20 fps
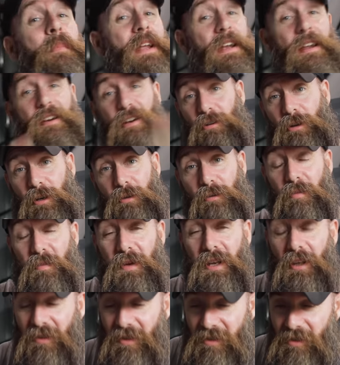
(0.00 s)
may not agree with
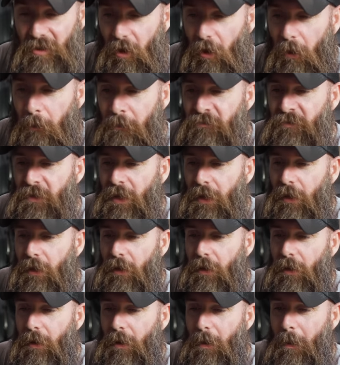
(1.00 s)
me on this at all.
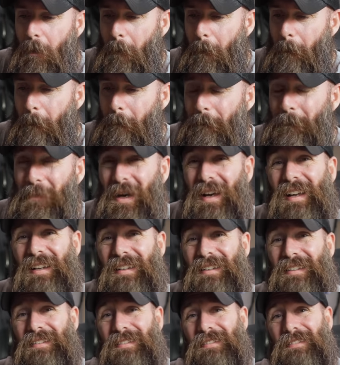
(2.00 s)

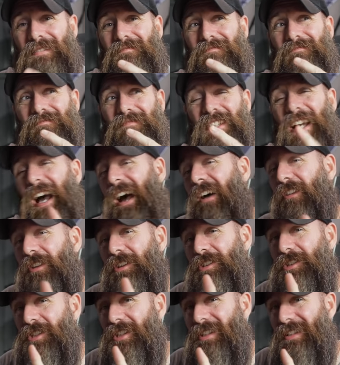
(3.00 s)
But
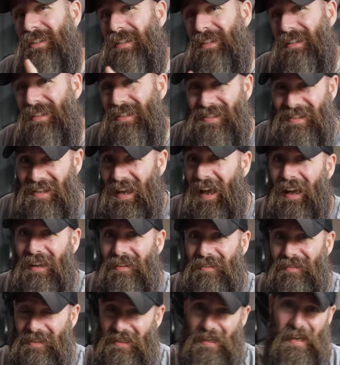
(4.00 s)
college is
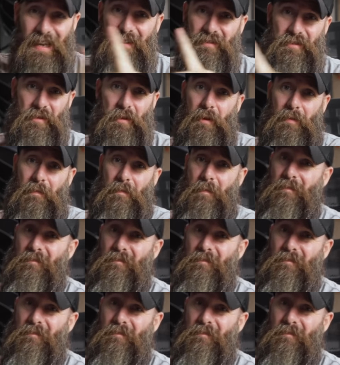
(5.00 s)
not the answer.